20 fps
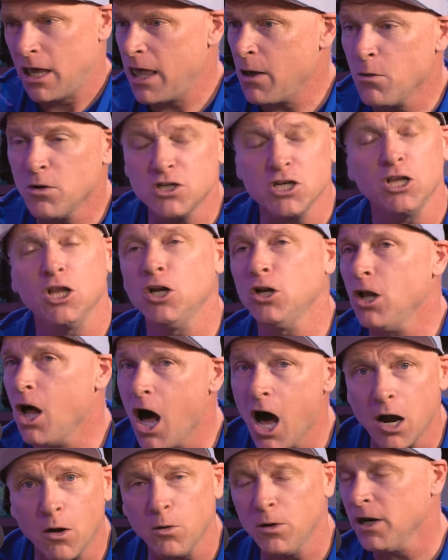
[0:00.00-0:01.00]
it was a little
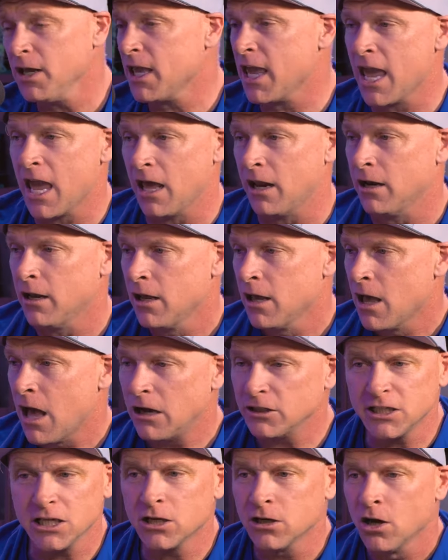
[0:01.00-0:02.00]
awkward again.
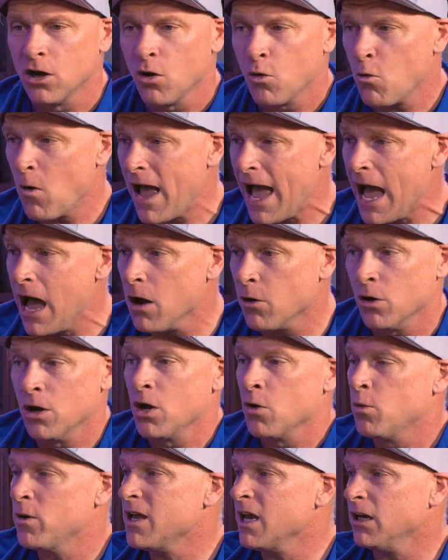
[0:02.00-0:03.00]
I was like, wow,
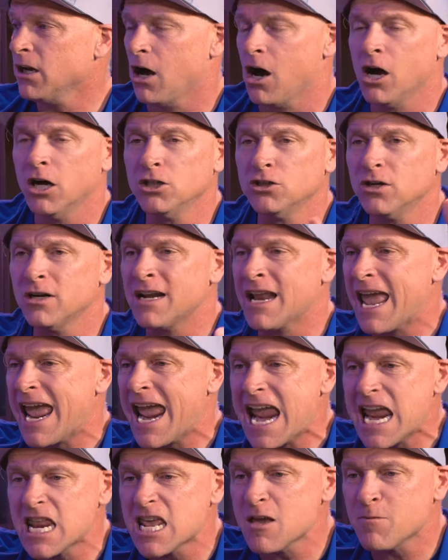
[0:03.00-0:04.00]
we got
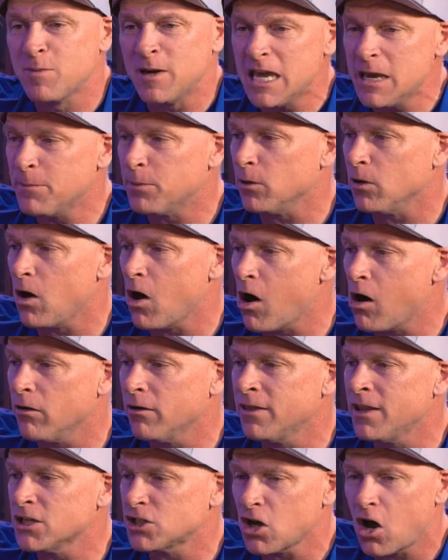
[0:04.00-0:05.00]
180 people all
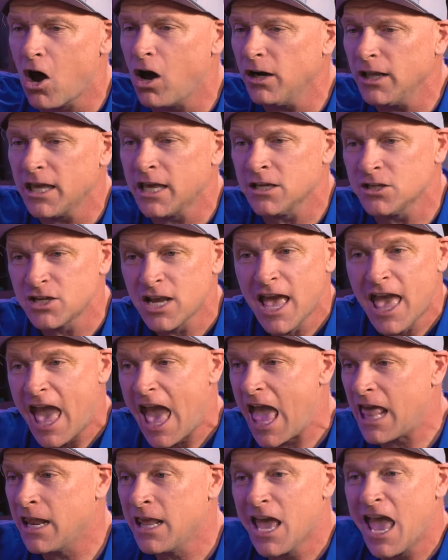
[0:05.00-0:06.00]
in this audience
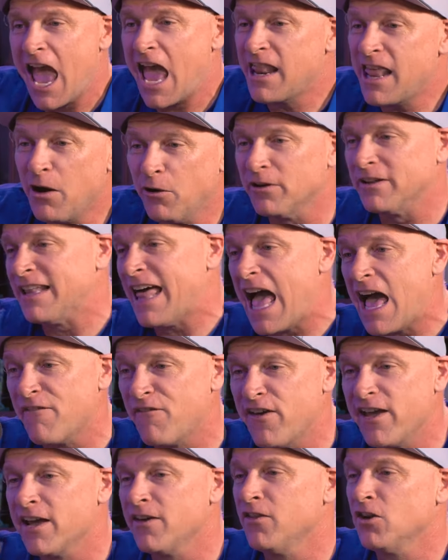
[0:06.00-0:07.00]
and, and they were
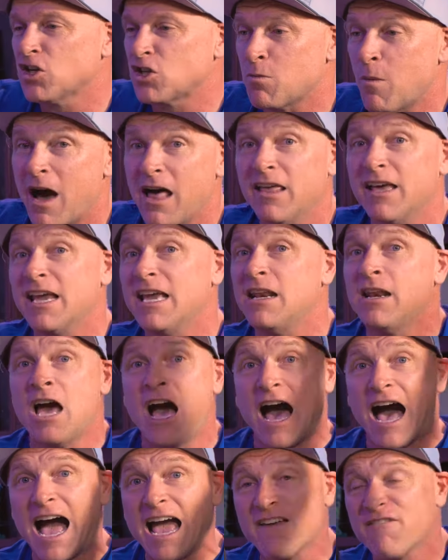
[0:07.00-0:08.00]
laughing and they're smiling and
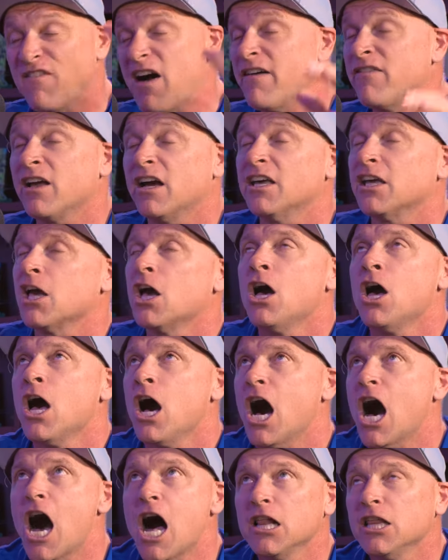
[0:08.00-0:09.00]
high fiving like,
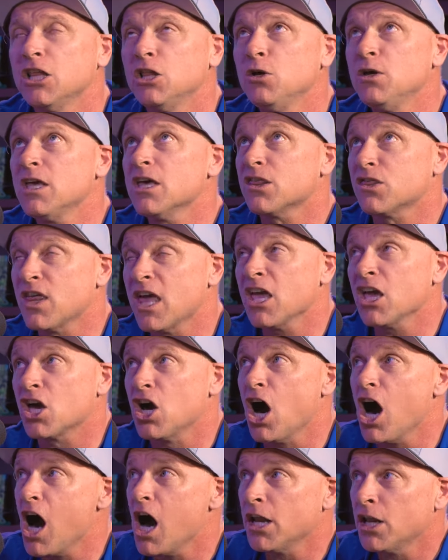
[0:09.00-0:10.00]
hallelujah, thank
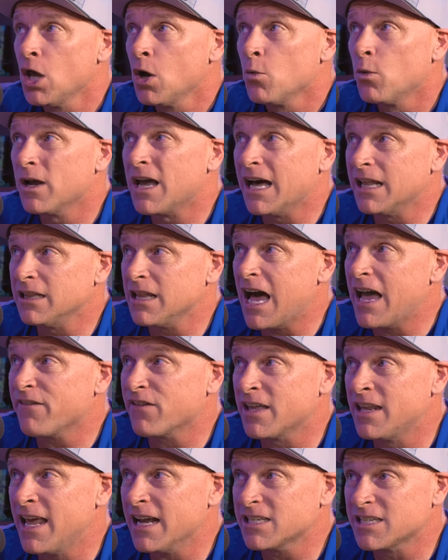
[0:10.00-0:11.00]
God we got live
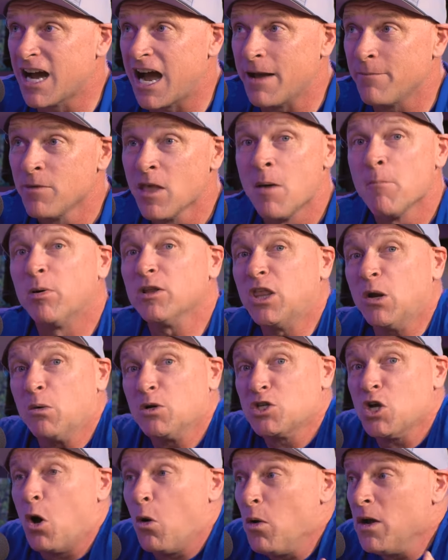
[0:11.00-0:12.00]
connect time. But there
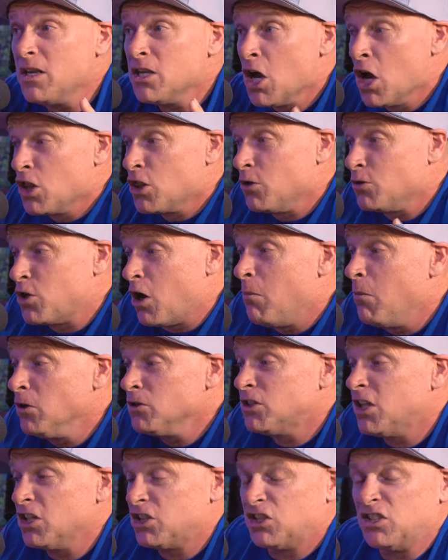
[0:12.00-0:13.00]
was always, there was
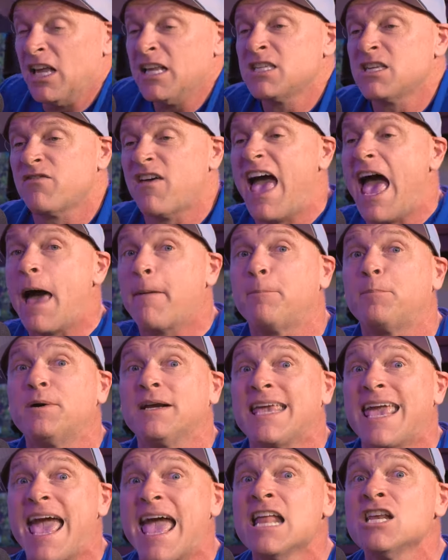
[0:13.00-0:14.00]
almost a sense of
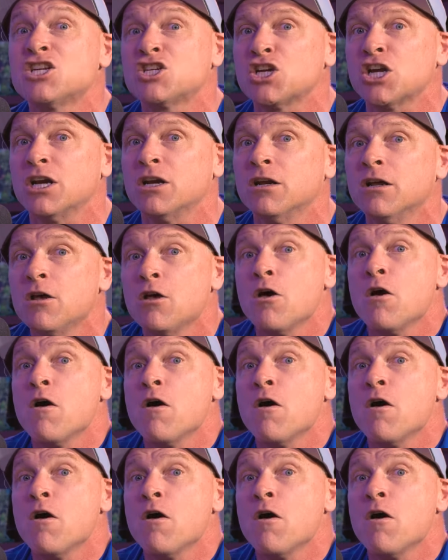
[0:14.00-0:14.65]
apprehension.